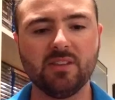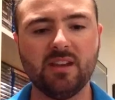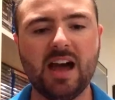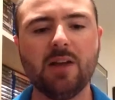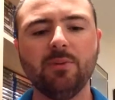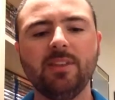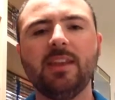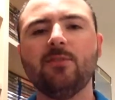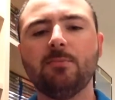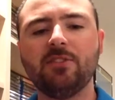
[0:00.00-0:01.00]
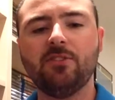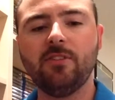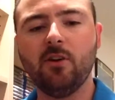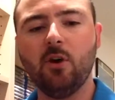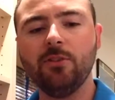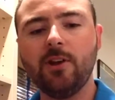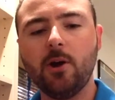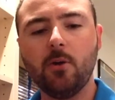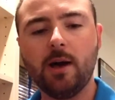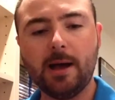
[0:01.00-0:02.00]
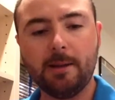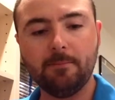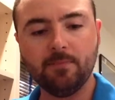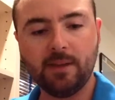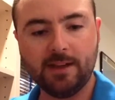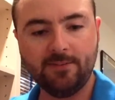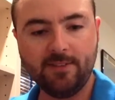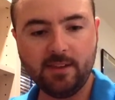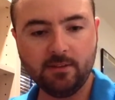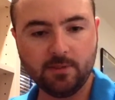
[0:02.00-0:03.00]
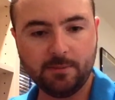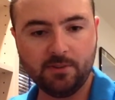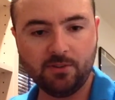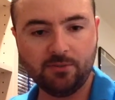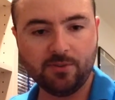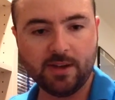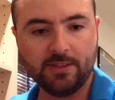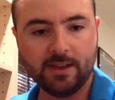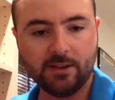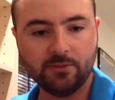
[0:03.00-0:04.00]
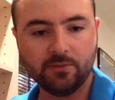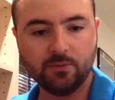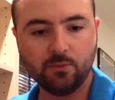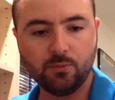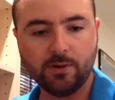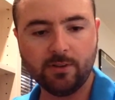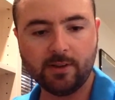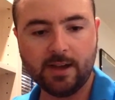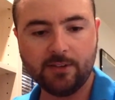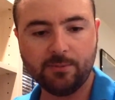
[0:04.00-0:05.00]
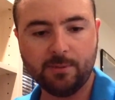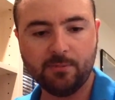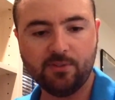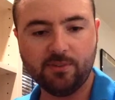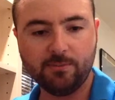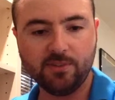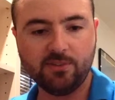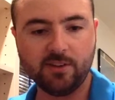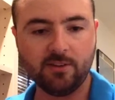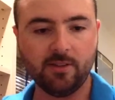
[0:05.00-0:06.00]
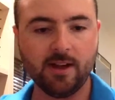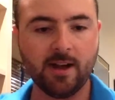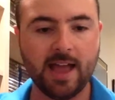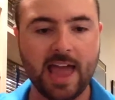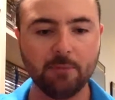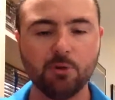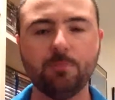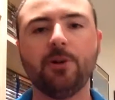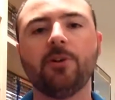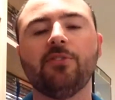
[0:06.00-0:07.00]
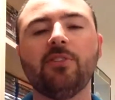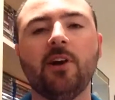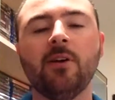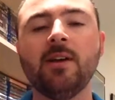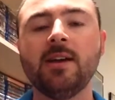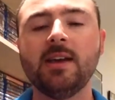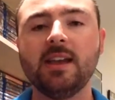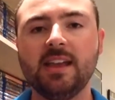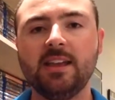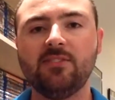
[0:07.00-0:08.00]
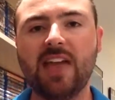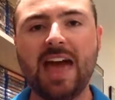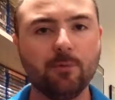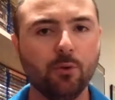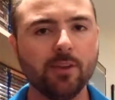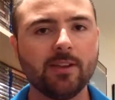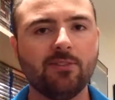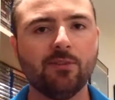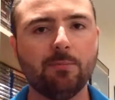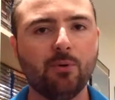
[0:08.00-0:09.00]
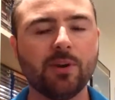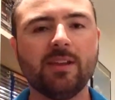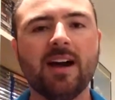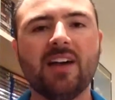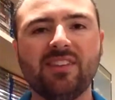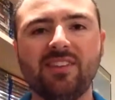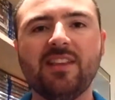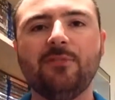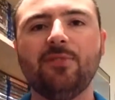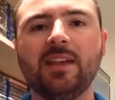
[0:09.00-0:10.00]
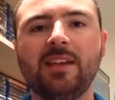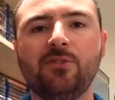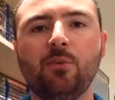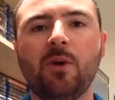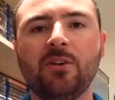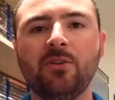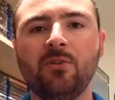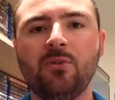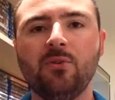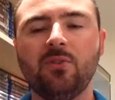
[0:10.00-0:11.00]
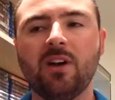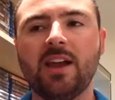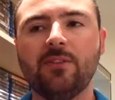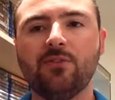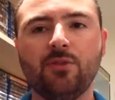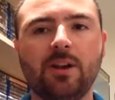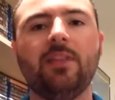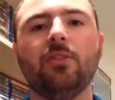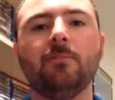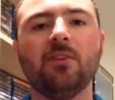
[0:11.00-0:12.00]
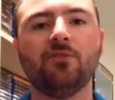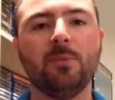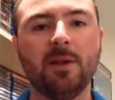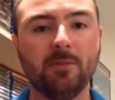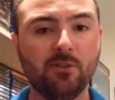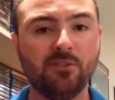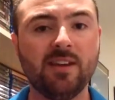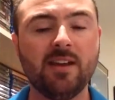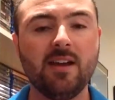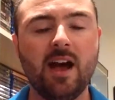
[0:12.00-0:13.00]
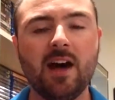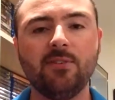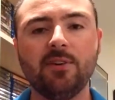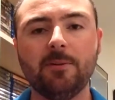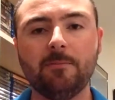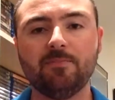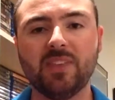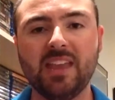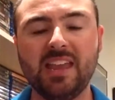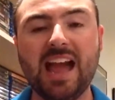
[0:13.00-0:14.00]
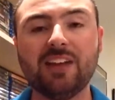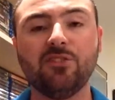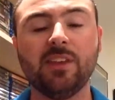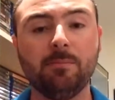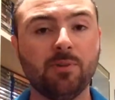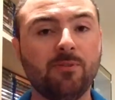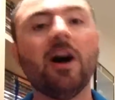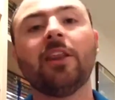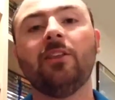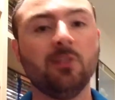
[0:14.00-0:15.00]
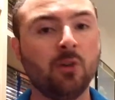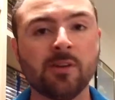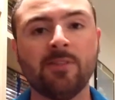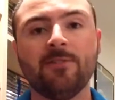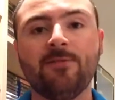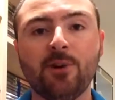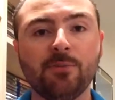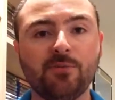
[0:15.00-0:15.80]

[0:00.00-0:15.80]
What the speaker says: aren't really given much to do. Although, I think, let me just find out one of the cast members in particular. Hannibal Buress, though, is, out of all the supporting casts, he's definitely is the one who kind of stood out the most for me, because he actually provided a lot of the film's